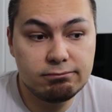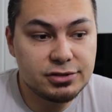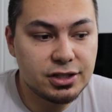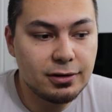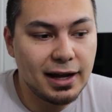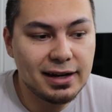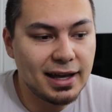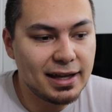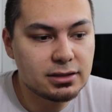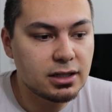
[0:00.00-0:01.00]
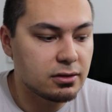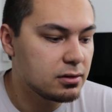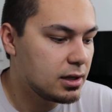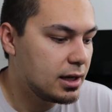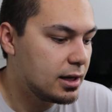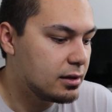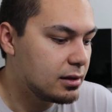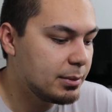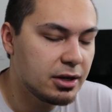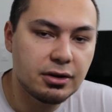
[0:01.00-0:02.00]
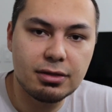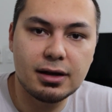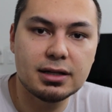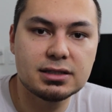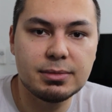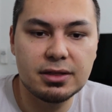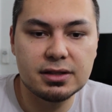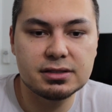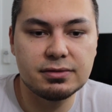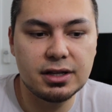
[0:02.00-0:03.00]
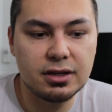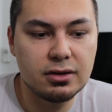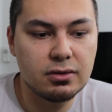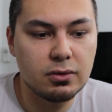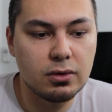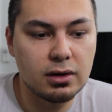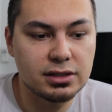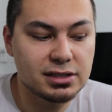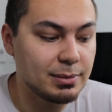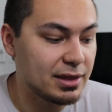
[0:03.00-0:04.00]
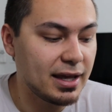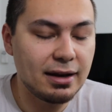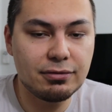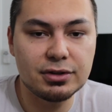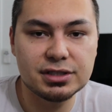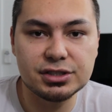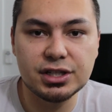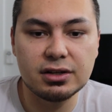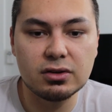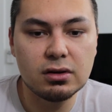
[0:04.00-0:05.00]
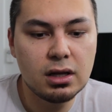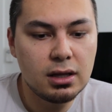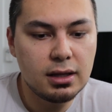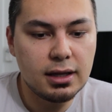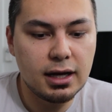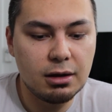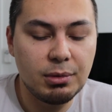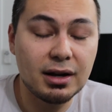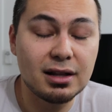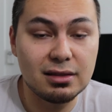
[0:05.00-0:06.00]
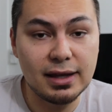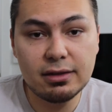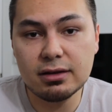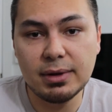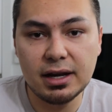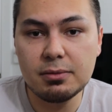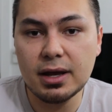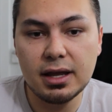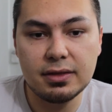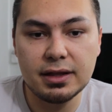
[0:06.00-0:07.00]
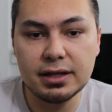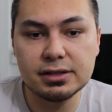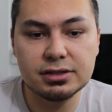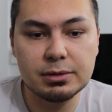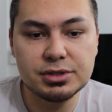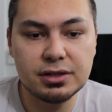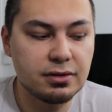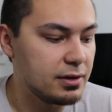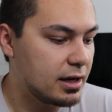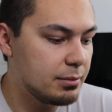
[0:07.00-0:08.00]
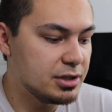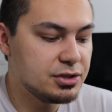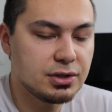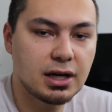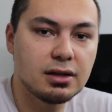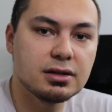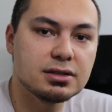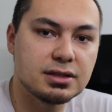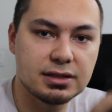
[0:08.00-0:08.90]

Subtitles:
So I don't know. Let me know your thoughts about this video or just about the headphones in general. I'm gonna link them anyway in the description. They come in two colors.